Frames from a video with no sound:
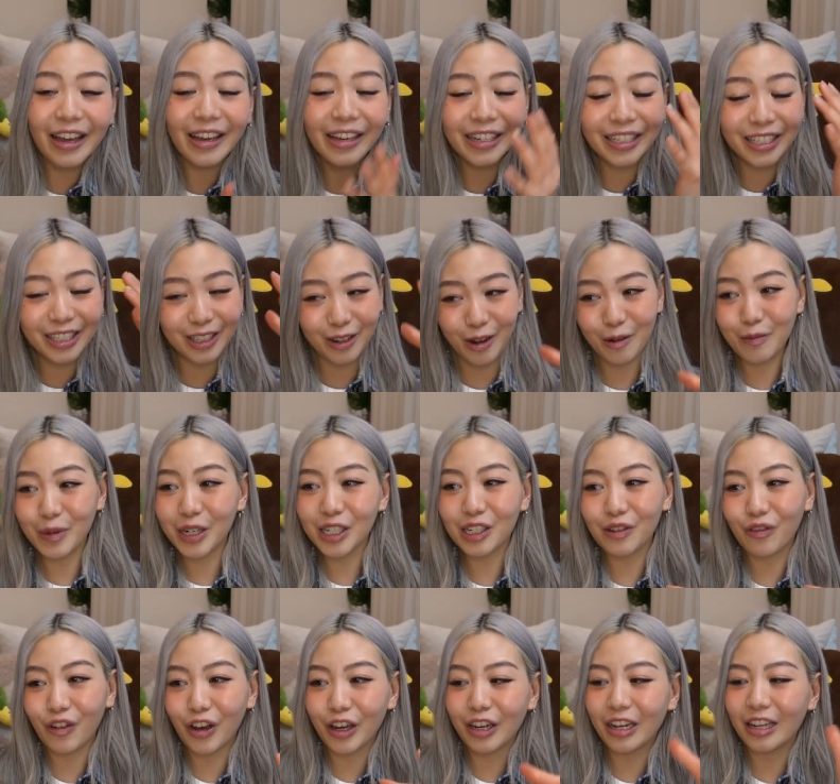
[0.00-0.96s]
had so
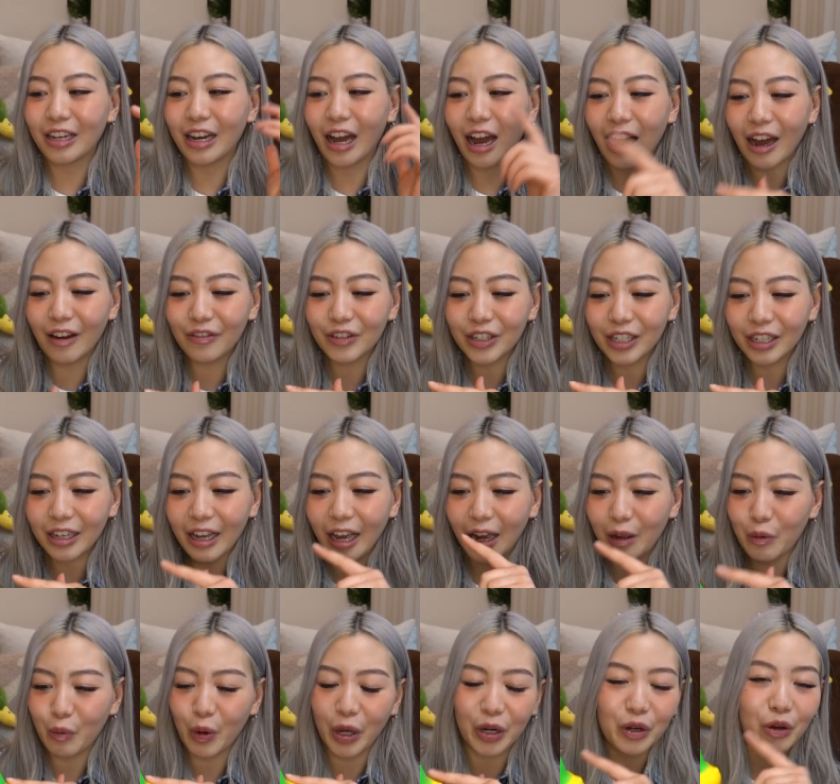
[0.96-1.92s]
much fun and after
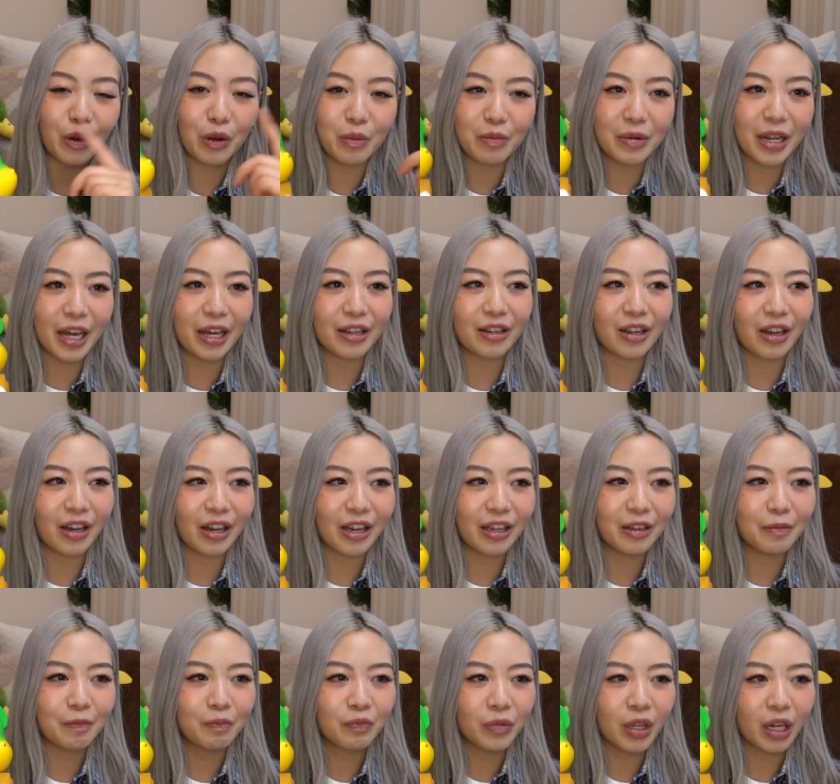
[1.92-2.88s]
I went home that
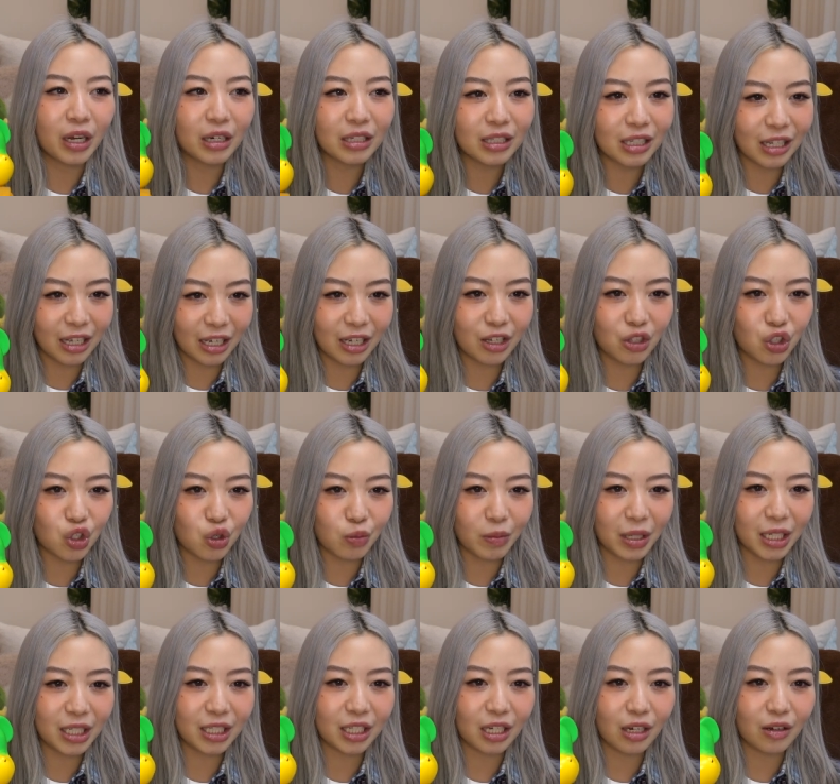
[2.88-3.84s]
night I was thinking to
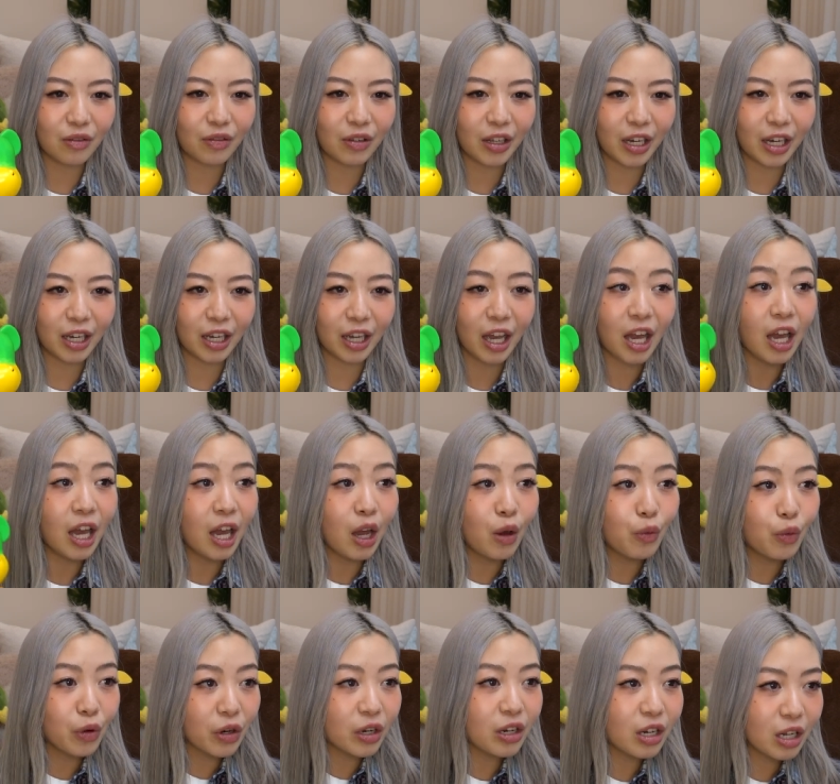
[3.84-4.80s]
myself like,
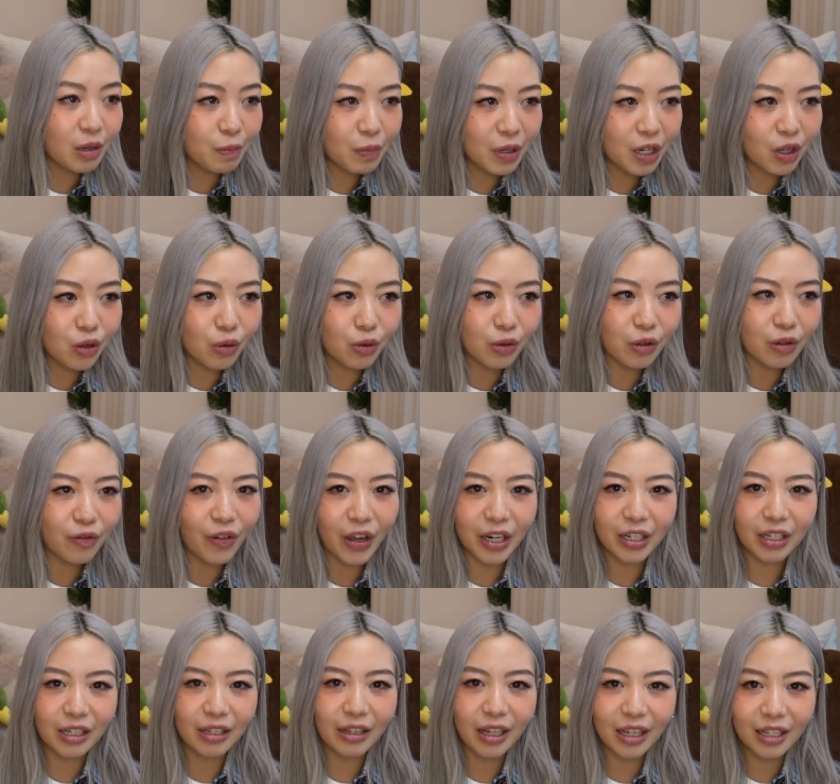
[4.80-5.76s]
wouldn't it be cool if I
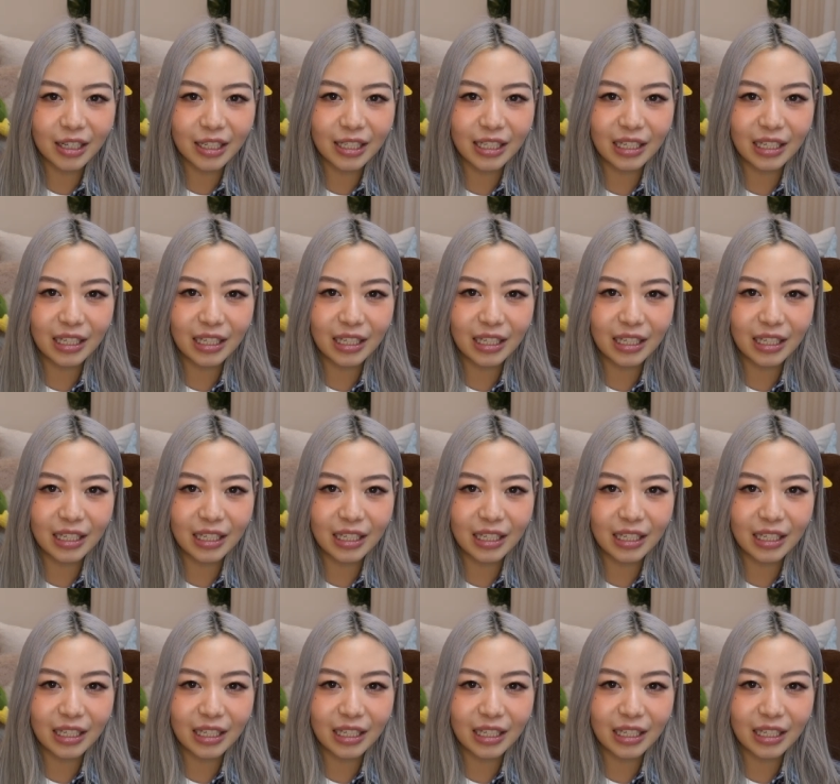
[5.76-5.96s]
did like a